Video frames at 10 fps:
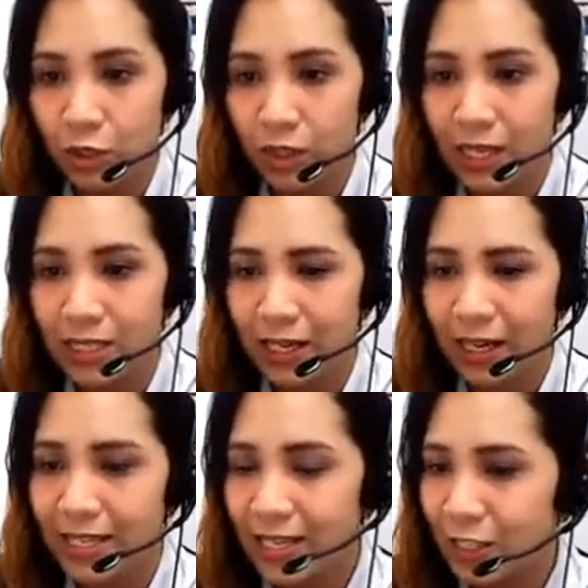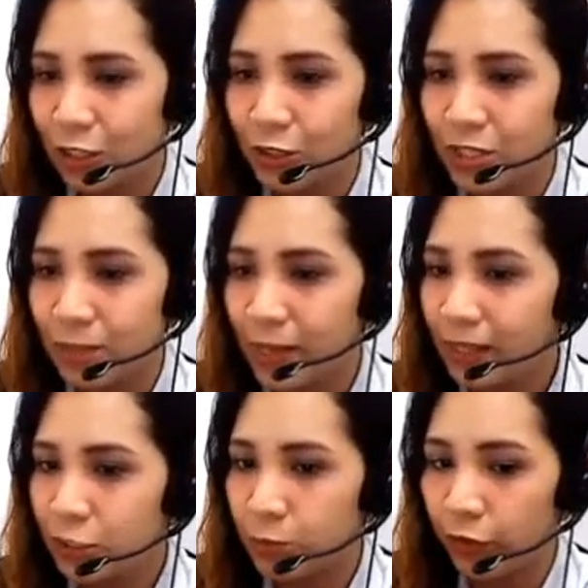Do you think it's a good idea to learn some
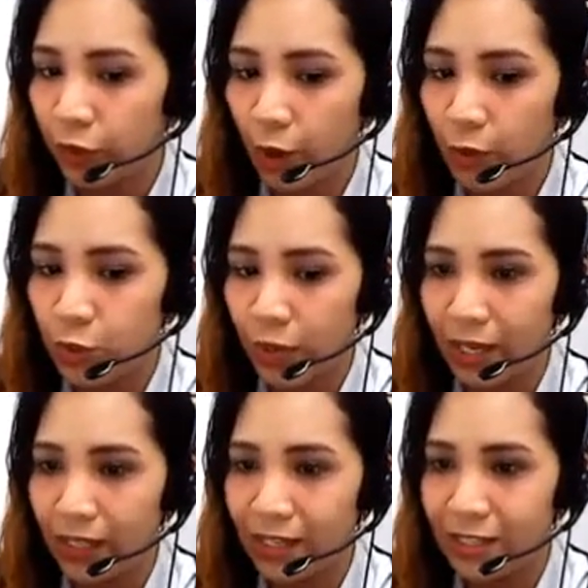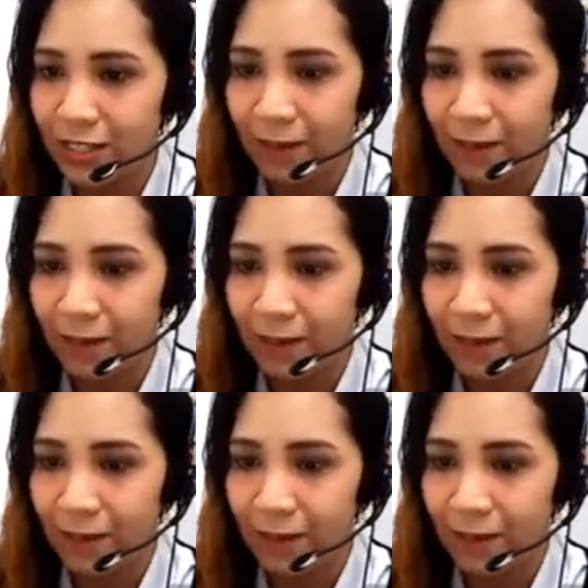English before going to England?